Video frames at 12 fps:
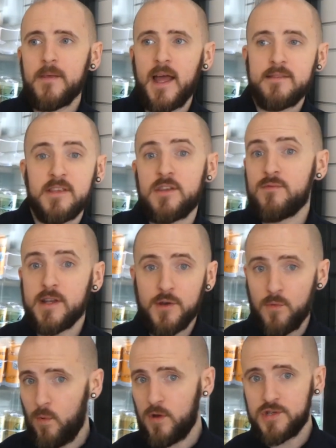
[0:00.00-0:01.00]
I didn't really
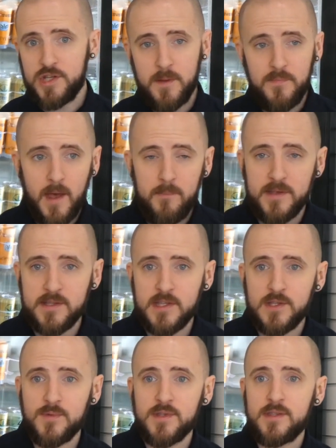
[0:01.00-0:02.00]
know what shape that
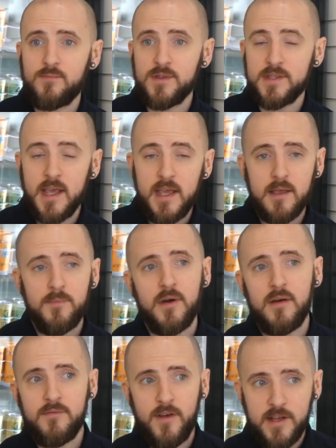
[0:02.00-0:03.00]
business would take,
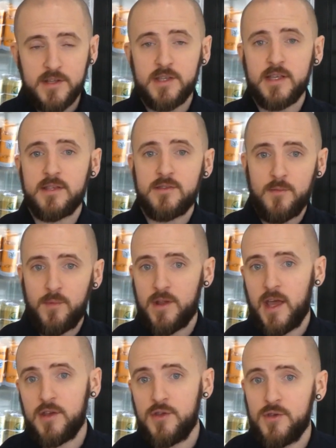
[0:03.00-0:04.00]
but eventually someone
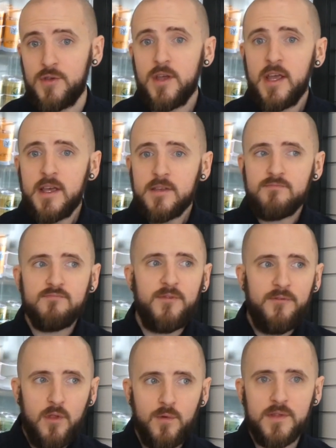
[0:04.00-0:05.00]
that I knew
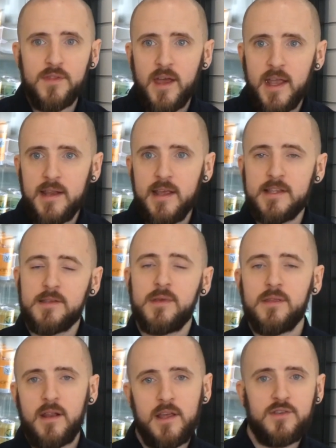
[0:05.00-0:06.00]
floated the idea to
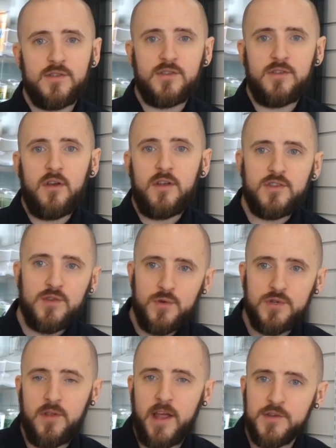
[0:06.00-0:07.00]
me that I should start a
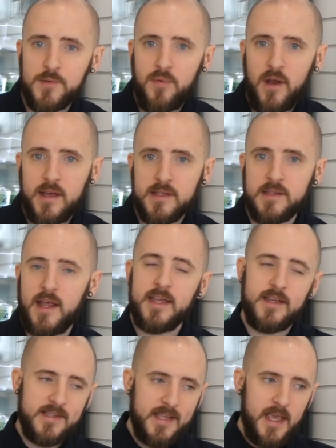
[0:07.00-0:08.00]
social enterprise, that I
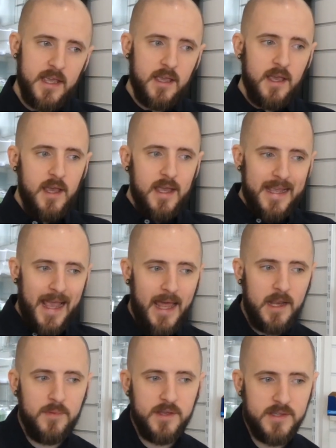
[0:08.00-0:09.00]
could take
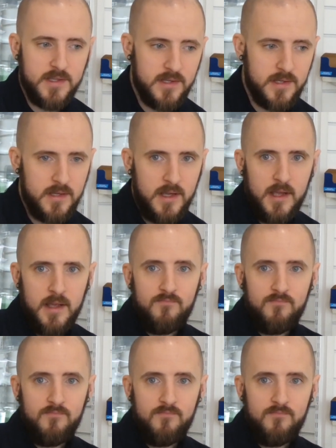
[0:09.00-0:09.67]
cannabis